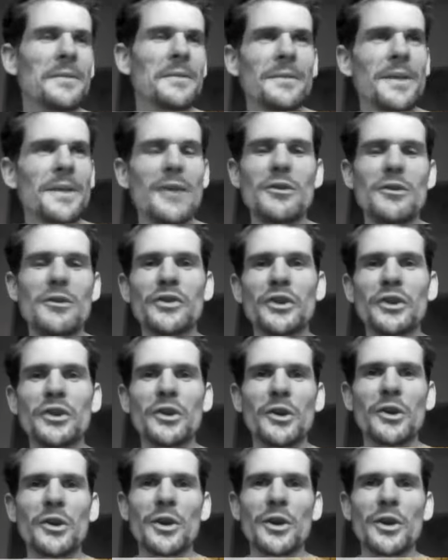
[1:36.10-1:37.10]
They're
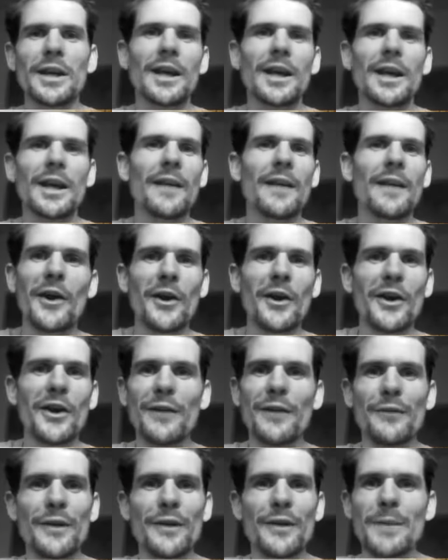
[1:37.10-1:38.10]
insecure. They're not got
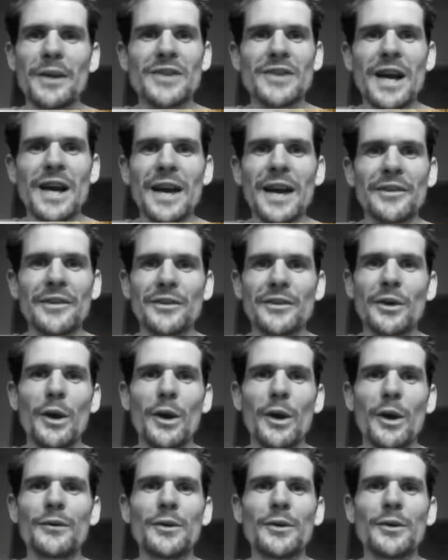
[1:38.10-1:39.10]
nothing much to ask to
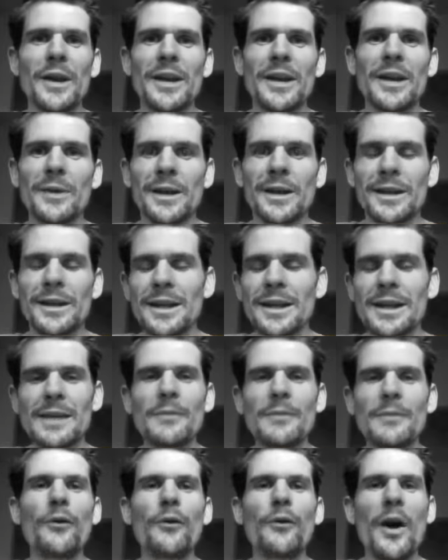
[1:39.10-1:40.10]
offer you anyway.
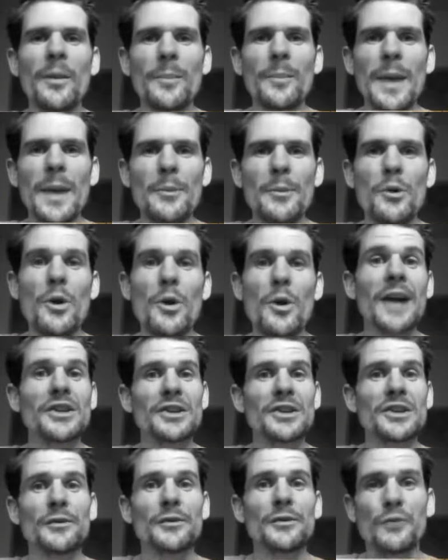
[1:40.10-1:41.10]
Find people who are
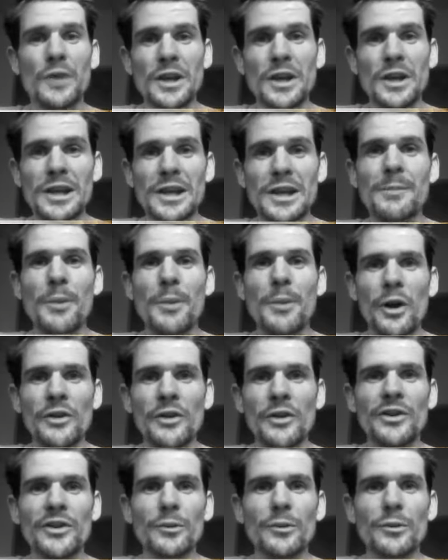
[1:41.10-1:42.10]
actually friendly and
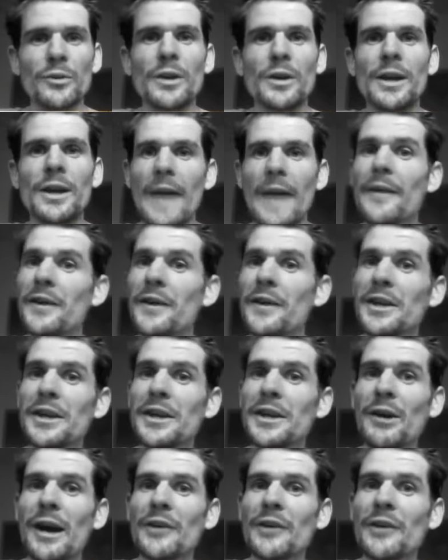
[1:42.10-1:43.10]
personable, and they can kick
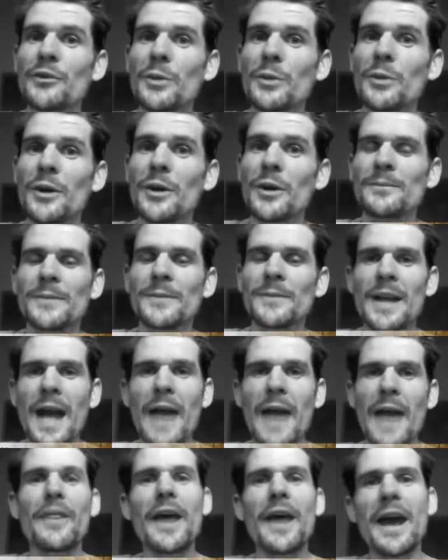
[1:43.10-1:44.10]
your ass as well.
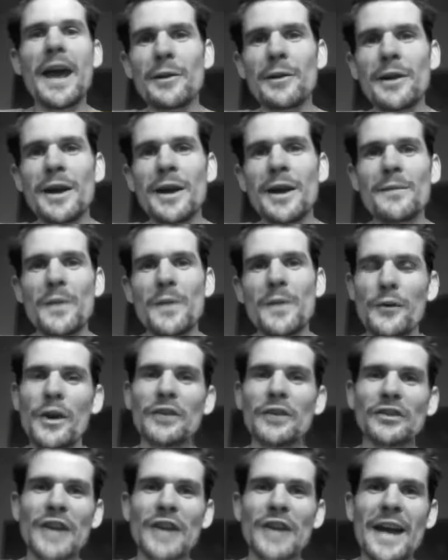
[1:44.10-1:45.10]
And then a few
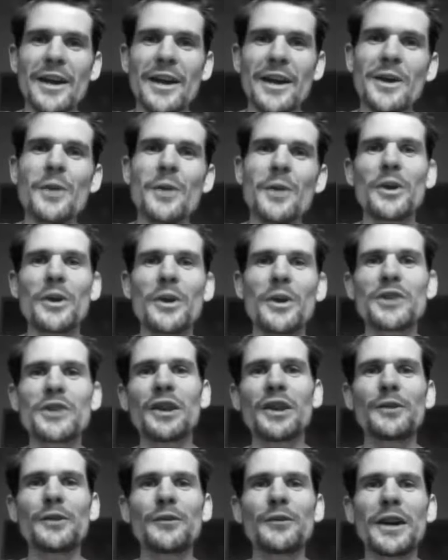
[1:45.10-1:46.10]
years later, when you're
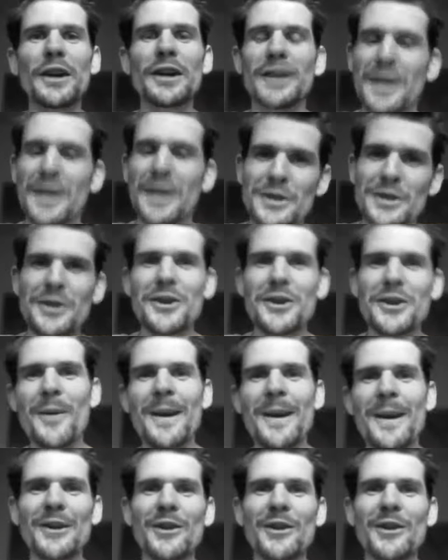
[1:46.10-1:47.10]
really fit, you can go
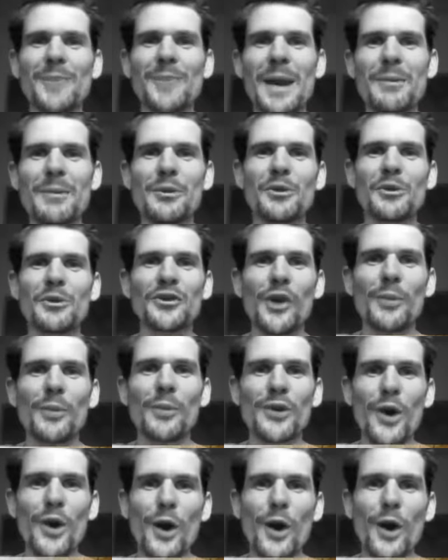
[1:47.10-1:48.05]
back to those people who snobbed you